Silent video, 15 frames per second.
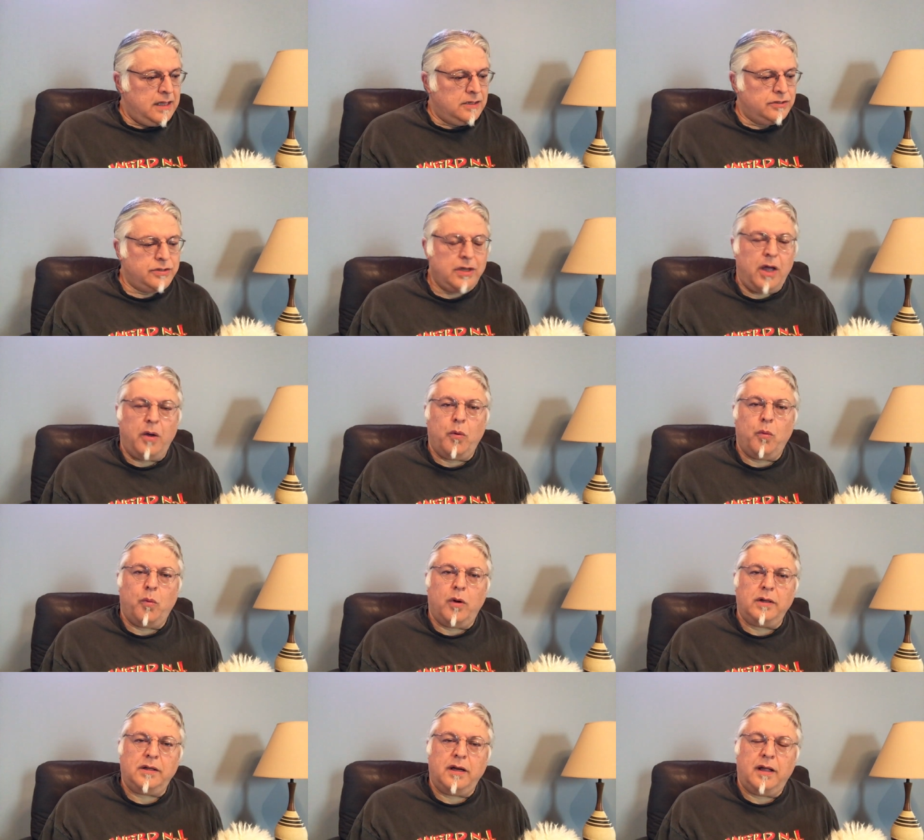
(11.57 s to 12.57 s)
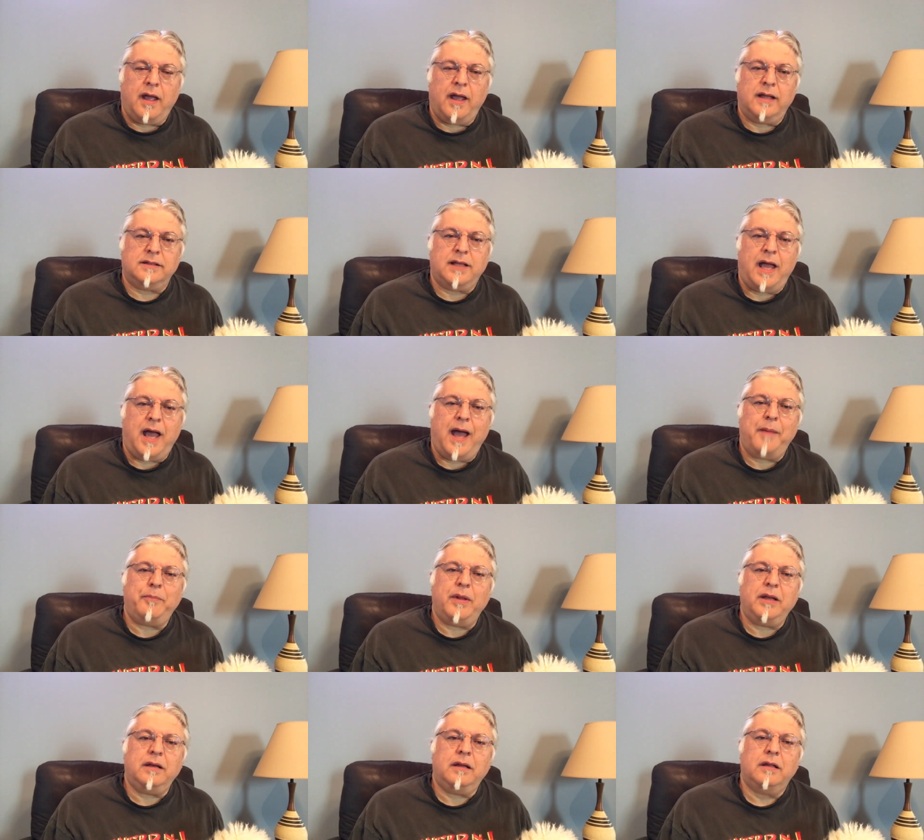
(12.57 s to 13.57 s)
So what has
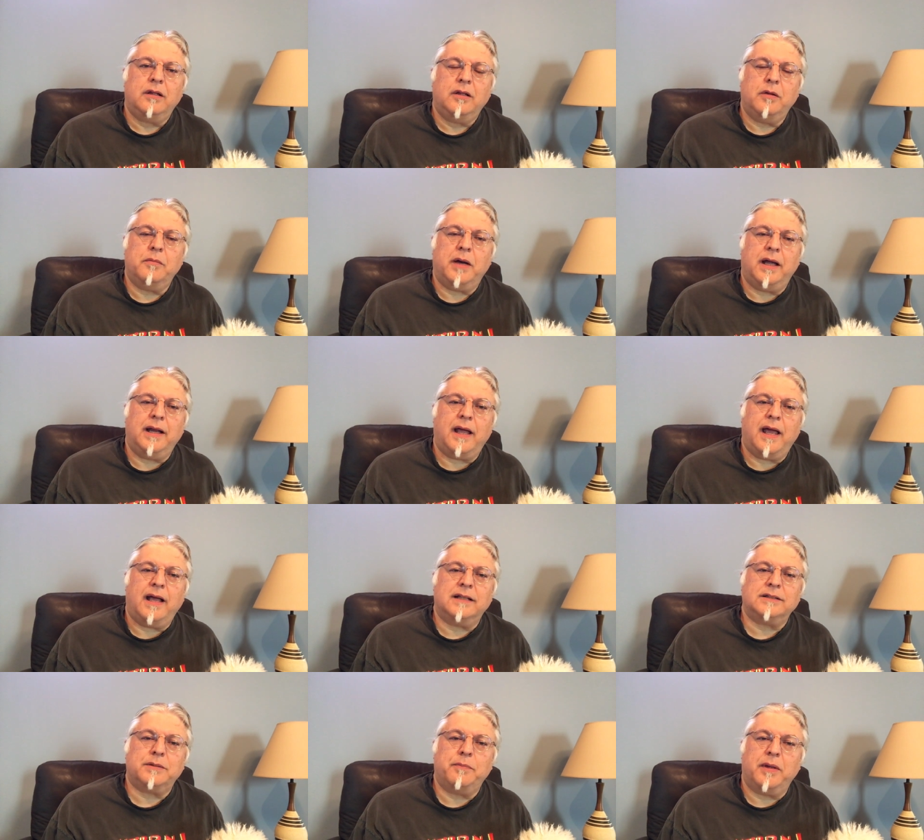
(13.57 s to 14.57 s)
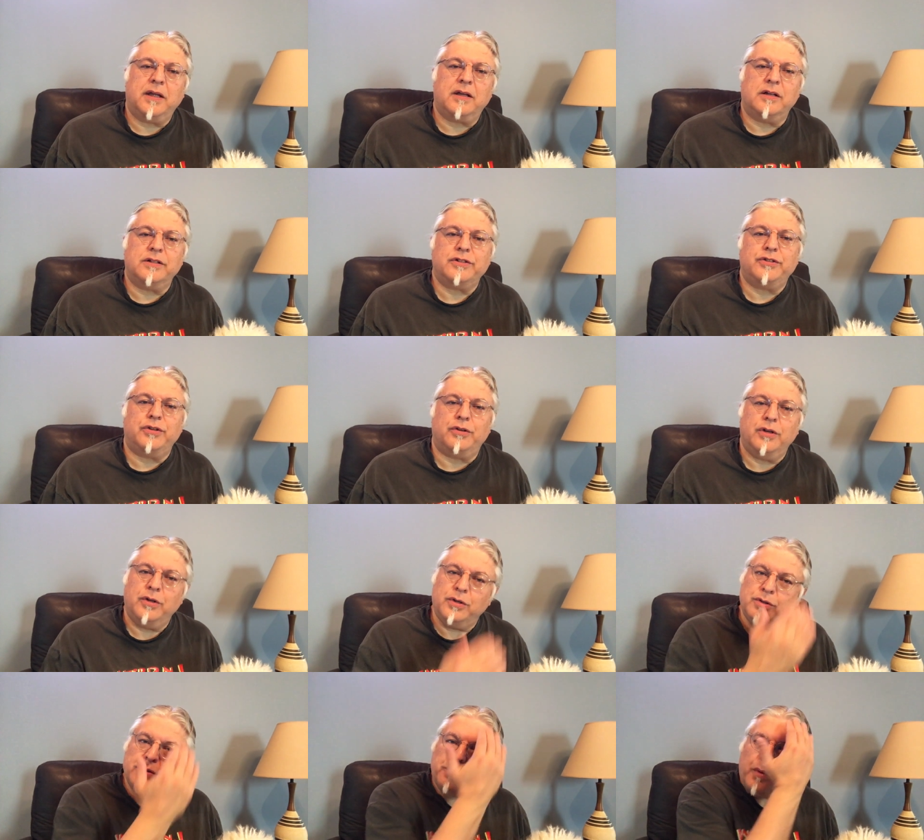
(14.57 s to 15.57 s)
happened, you might ask, because your
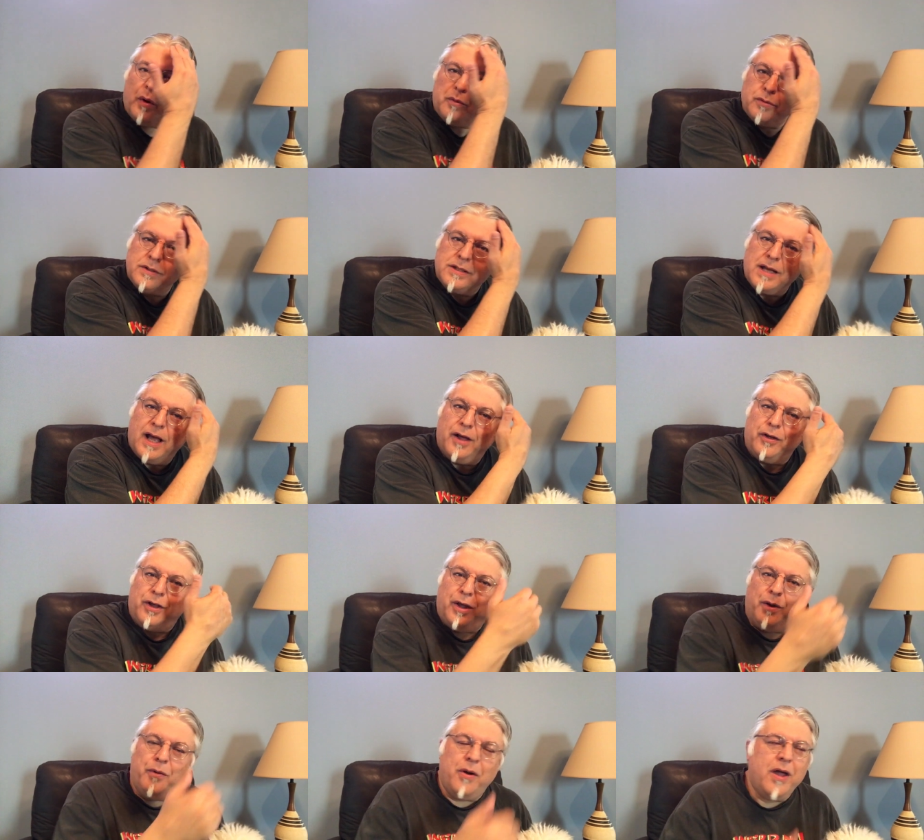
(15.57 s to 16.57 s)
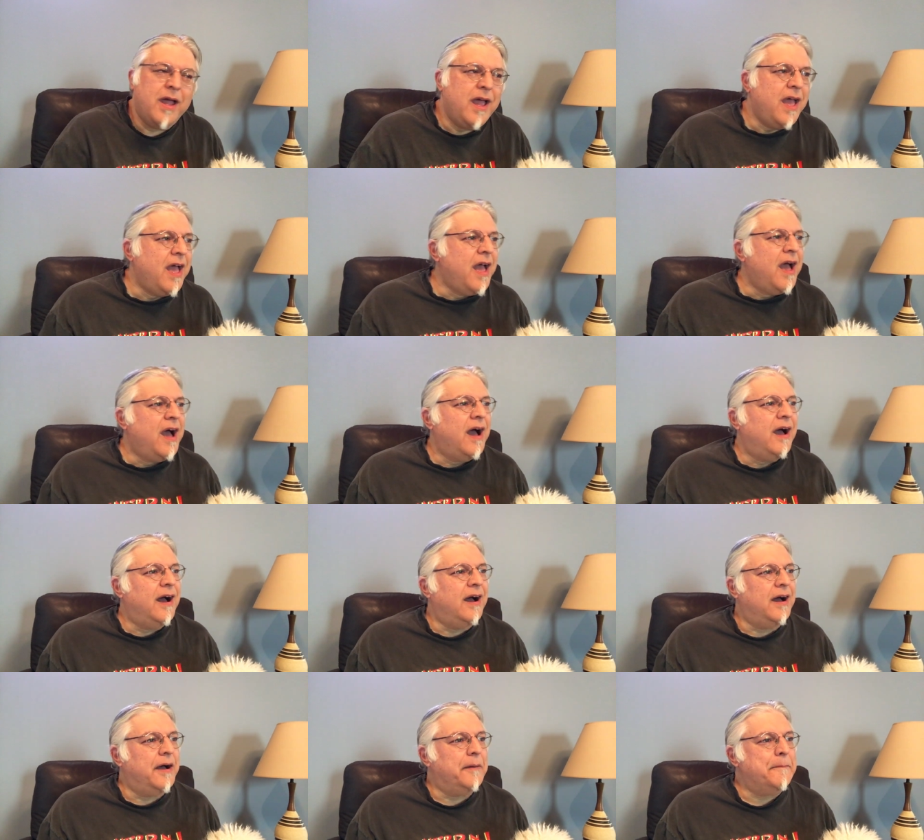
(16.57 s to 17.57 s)
news won't tell you.
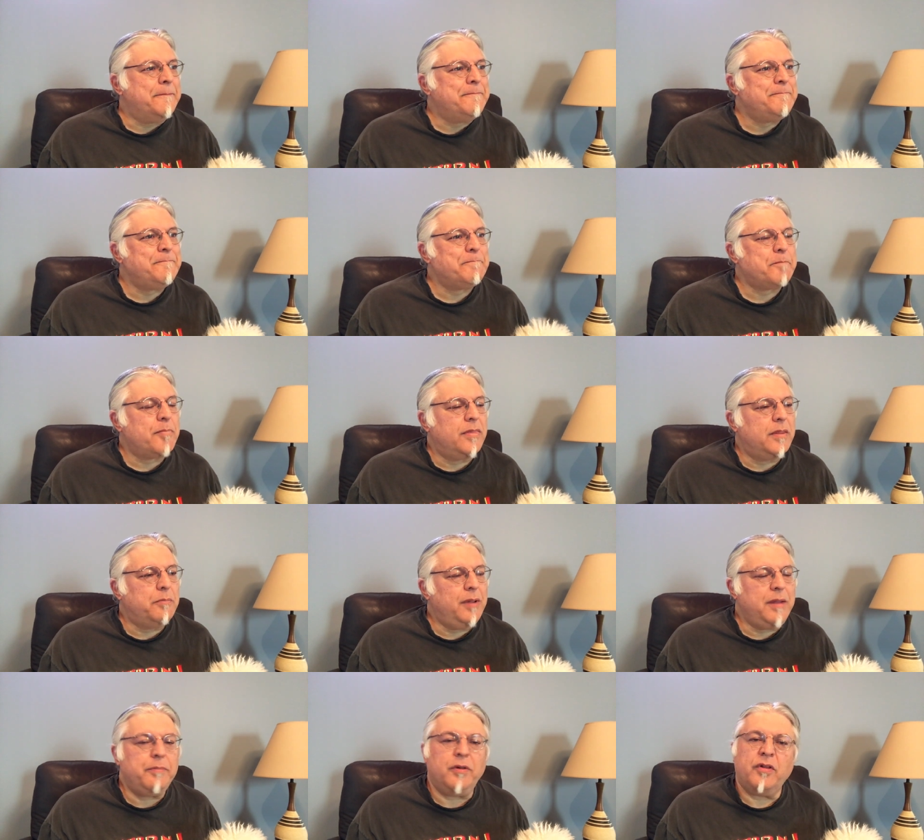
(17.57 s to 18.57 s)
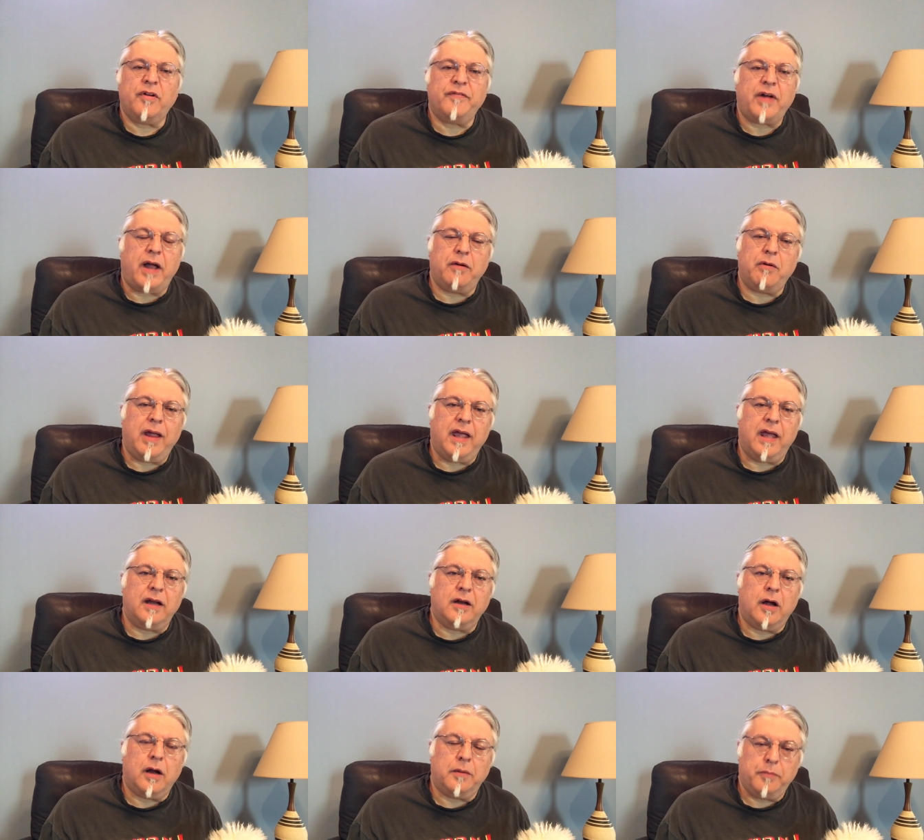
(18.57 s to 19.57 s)
The people of Iran
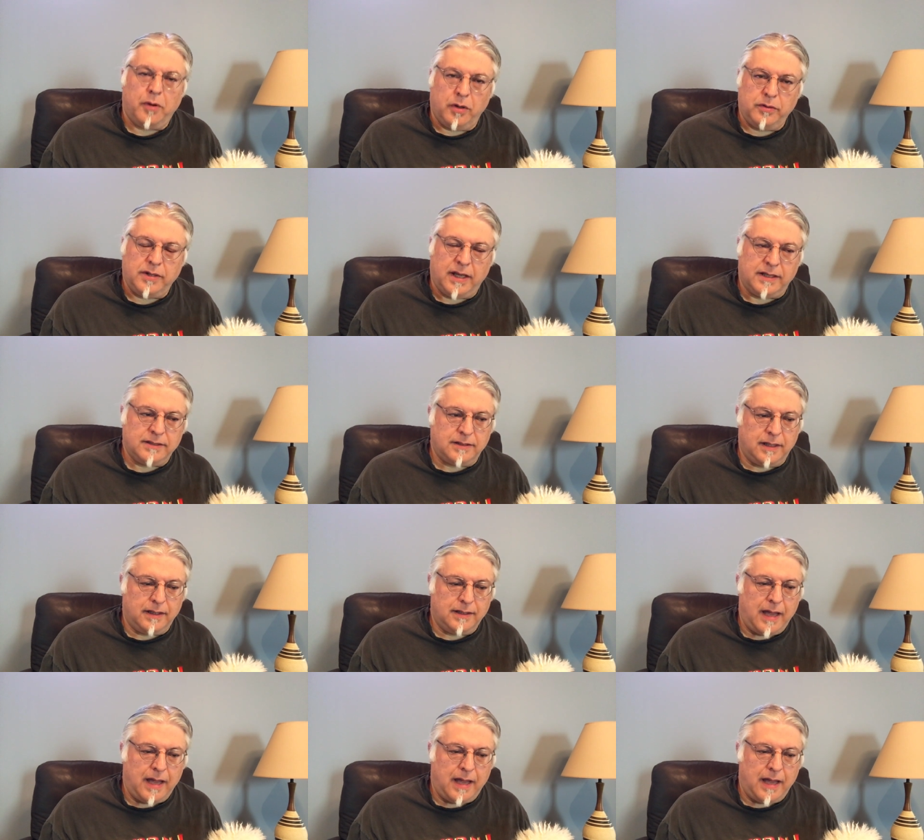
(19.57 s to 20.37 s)
are protesting.